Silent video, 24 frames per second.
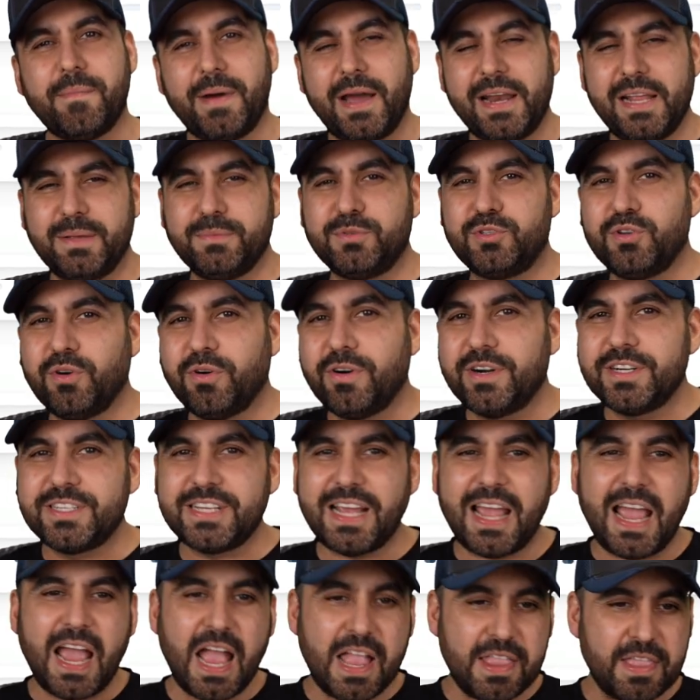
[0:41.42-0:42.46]
my name is George
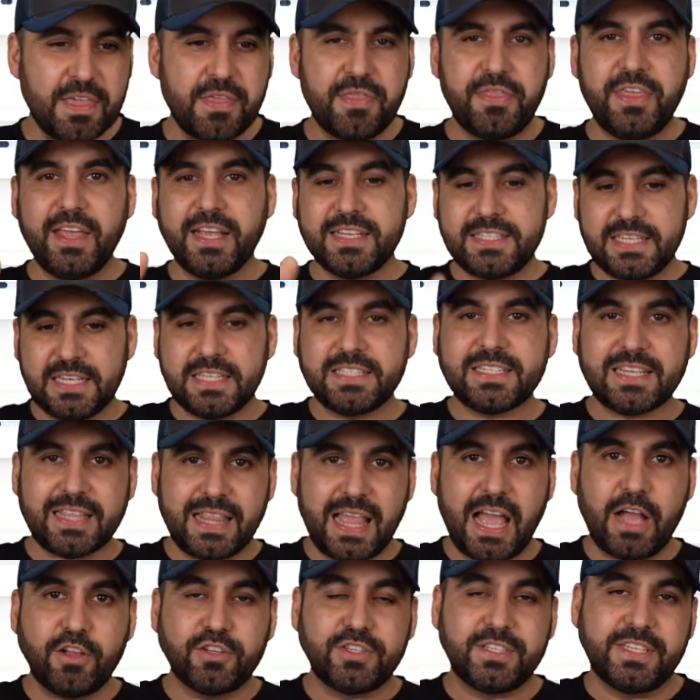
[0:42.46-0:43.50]
and this is
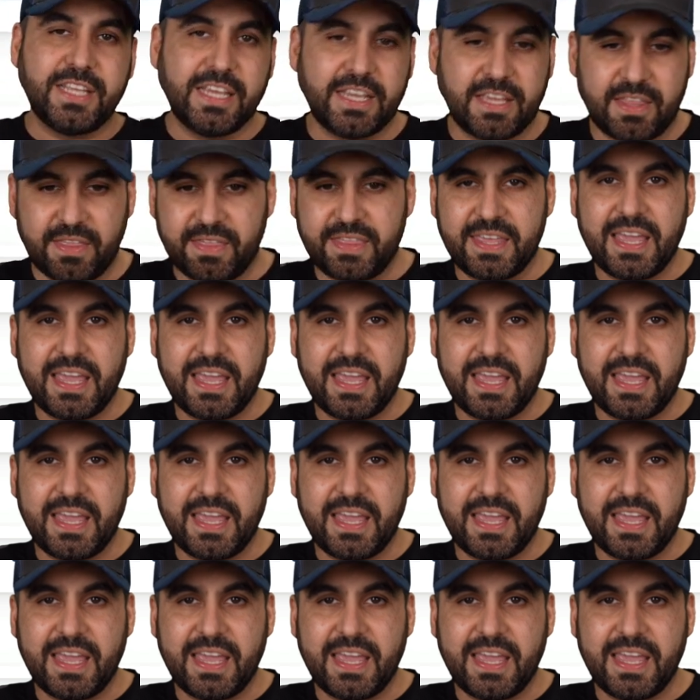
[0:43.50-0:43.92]
CloudStick.